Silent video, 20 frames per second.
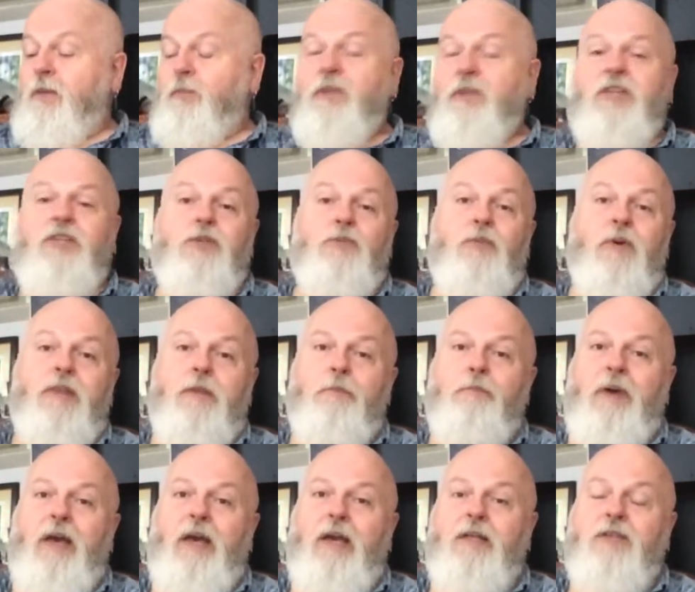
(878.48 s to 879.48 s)
But this is where the
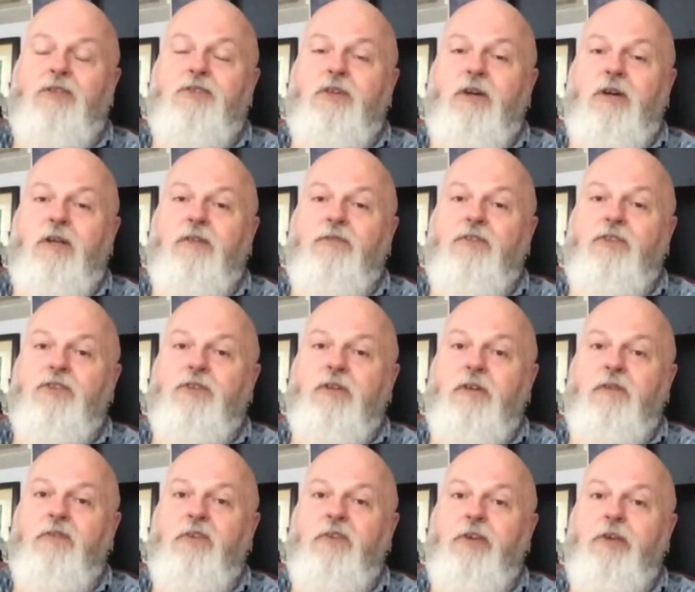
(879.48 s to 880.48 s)
bad side of the
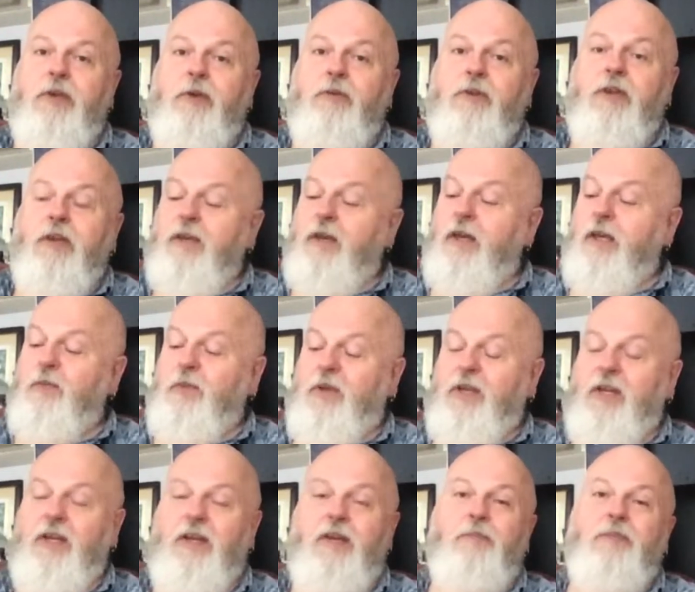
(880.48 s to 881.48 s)
Soviet Union came
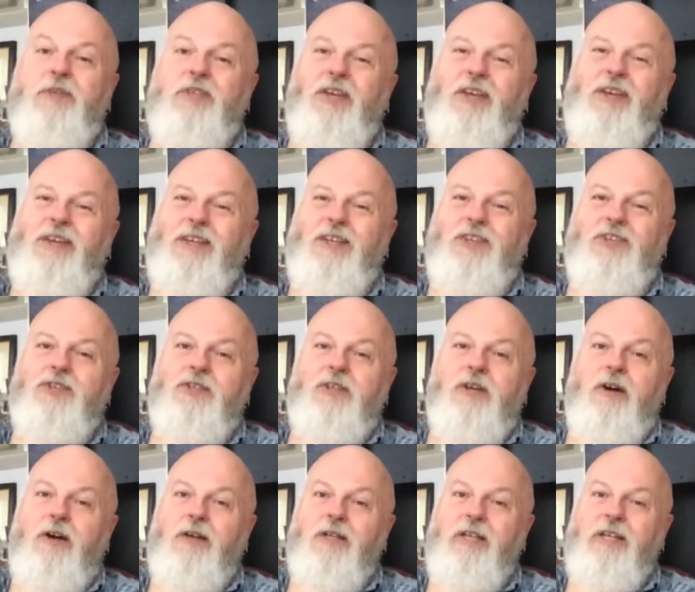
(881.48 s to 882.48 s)
in, and particularly
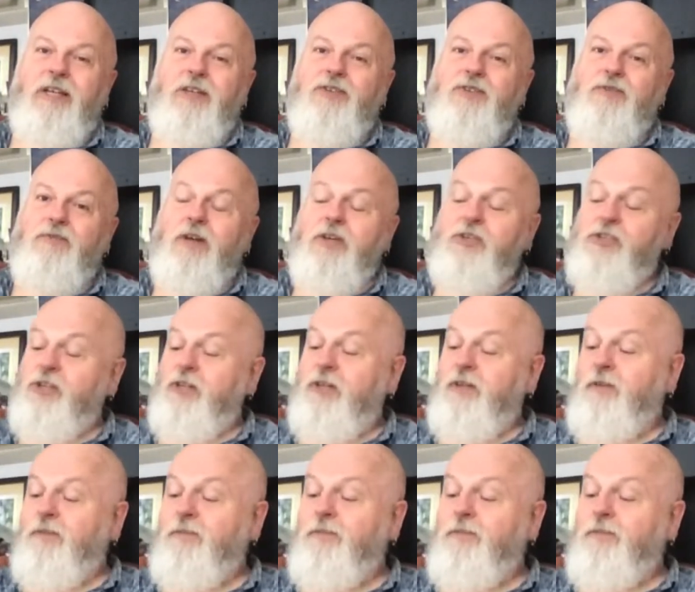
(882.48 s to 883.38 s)
Stalinist Russia.